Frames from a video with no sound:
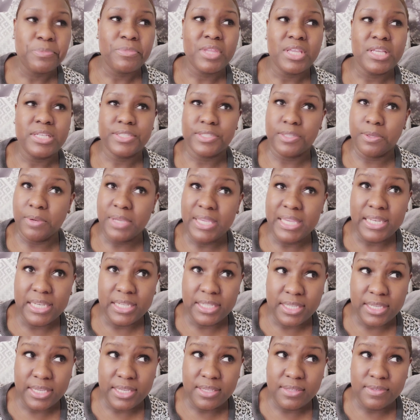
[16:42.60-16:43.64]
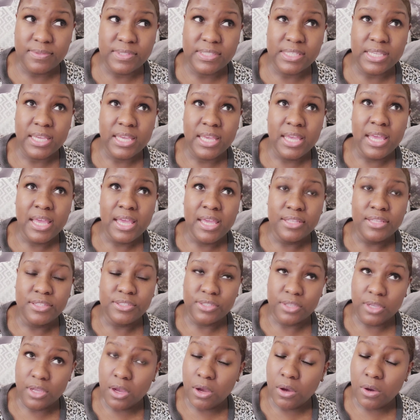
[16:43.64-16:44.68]
So he leaves to
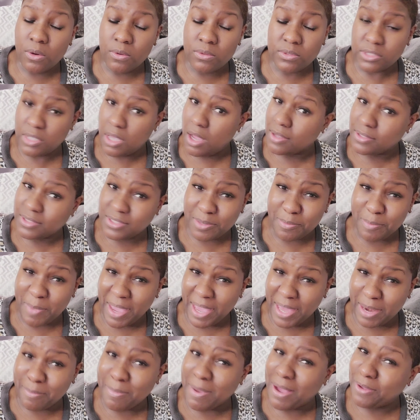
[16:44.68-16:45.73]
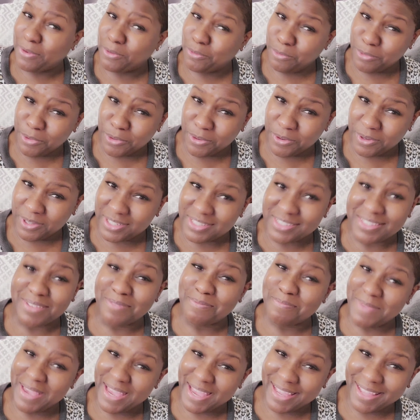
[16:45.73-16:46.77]
go talk to the man about the wood to
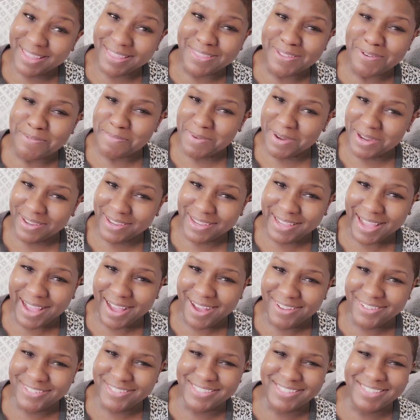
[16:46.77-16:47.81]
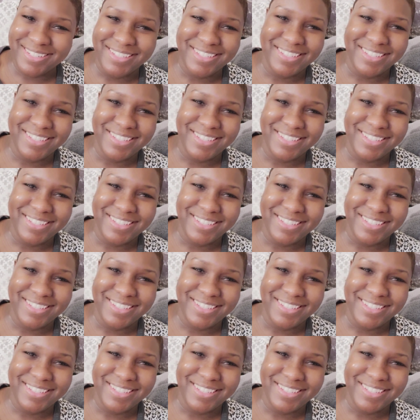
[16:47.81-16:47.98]
make the bunkhouse.